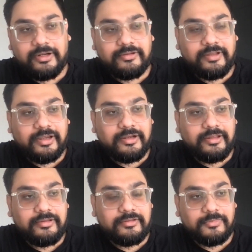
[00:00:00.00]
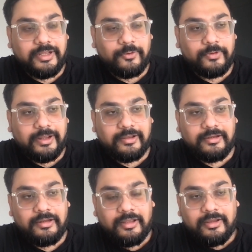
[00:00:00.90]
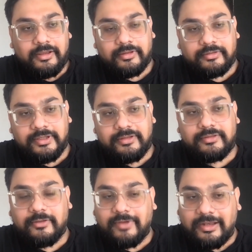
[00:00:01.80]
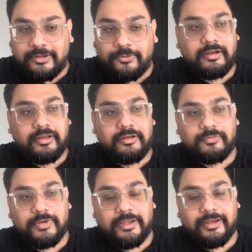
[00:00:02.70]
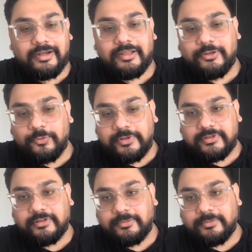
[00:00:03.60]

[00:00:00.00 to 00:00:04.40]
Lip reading: And second is like Oracle sees the value in like getting new business,